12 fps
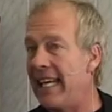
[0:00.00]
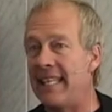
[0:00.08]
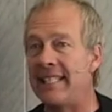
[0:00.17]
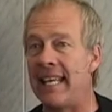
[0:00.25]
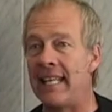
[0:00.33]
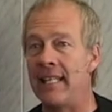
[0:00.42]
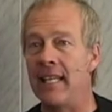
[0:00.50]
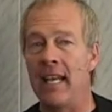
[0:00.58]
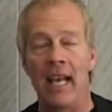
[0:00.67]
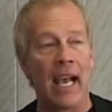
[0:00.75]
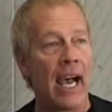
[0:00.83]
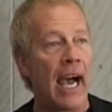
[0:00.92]
He said,
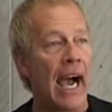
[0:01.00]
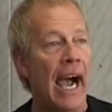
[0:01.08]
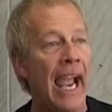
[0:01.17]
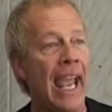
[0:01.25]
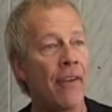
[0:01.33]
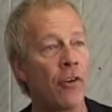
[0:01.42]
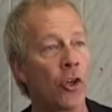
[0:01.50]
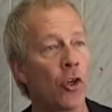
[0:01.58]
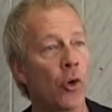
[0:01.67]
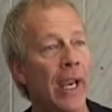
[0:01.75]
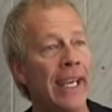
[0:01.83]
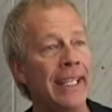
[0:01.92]
"I have a
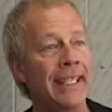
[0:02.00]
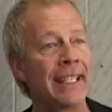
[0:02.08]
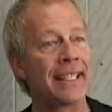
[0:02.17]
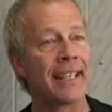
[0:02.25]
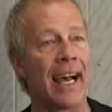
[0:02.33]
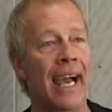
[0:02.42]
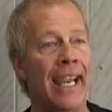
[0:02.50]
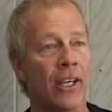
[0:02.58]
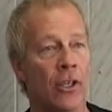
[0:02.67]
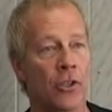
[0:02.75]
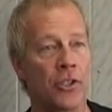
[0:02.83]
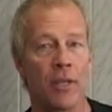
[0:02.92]
great desire